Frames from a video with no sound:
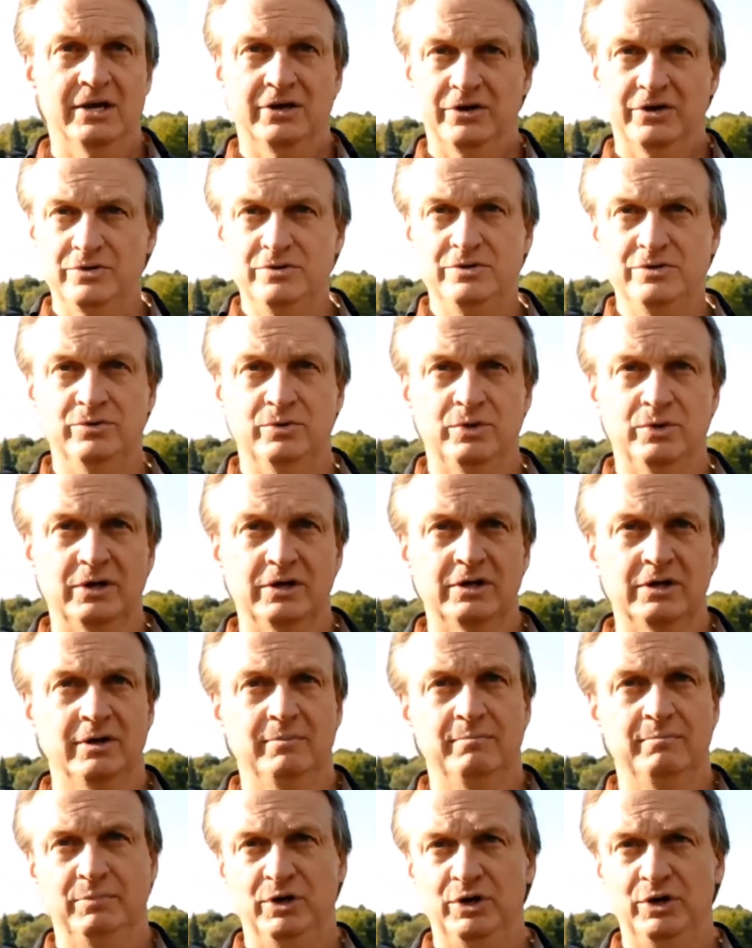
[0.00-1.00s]
New York,
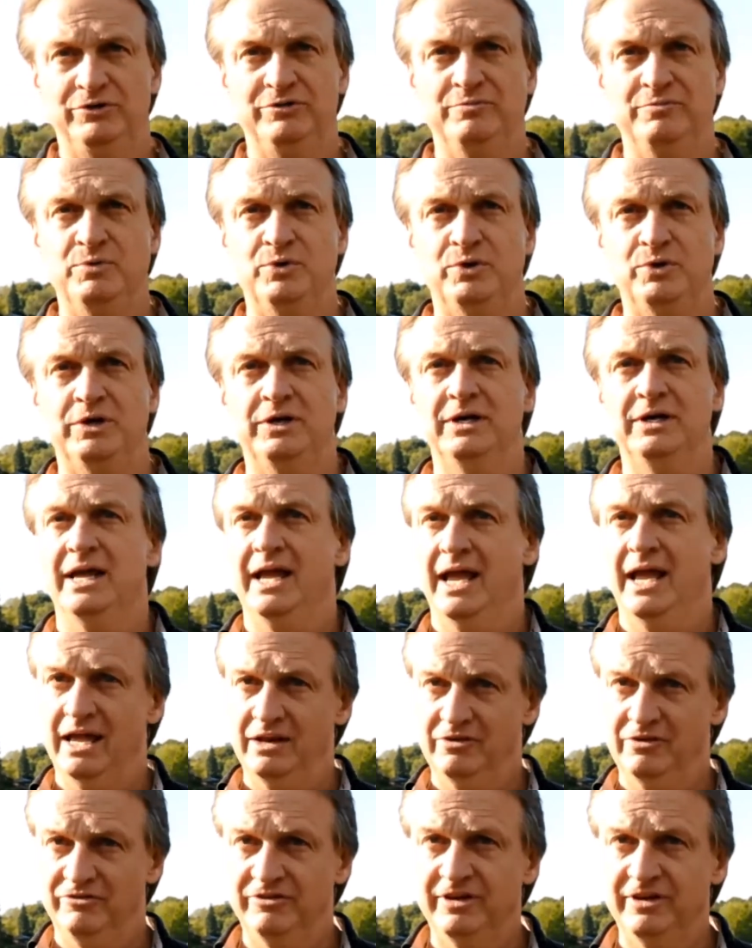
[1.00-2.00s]
Baltimore,
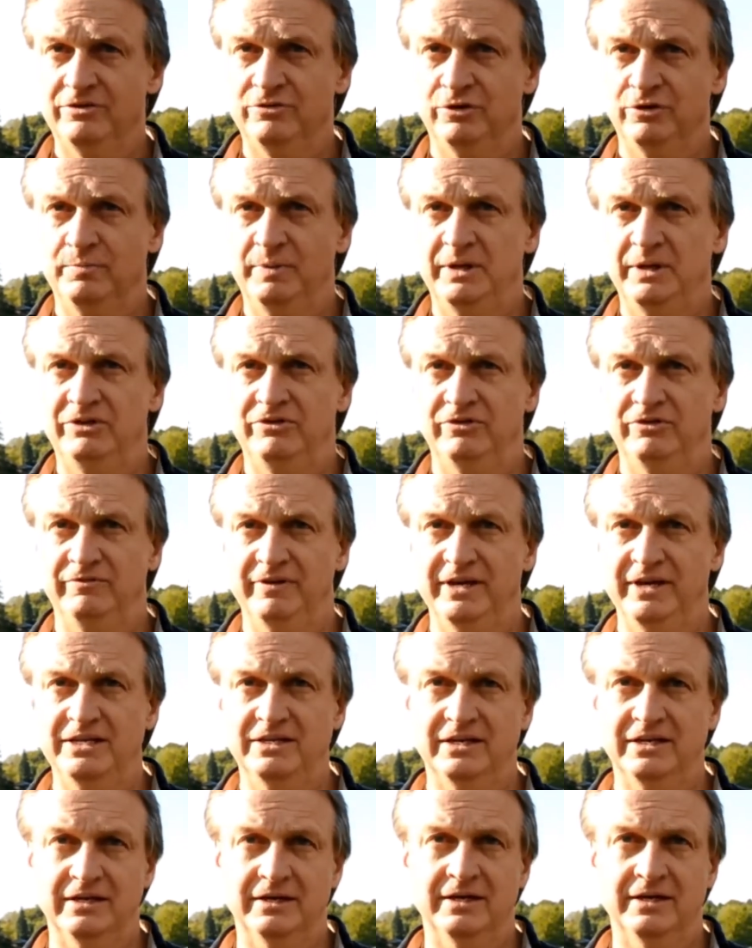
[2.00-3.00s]
and central
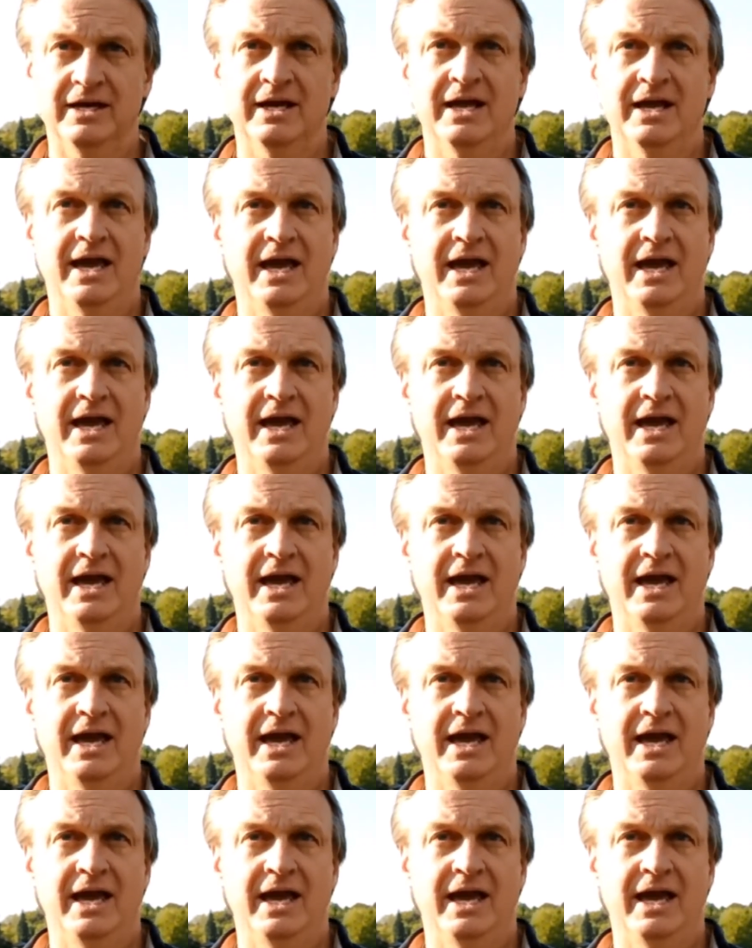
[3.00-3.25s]
Pennsylvania.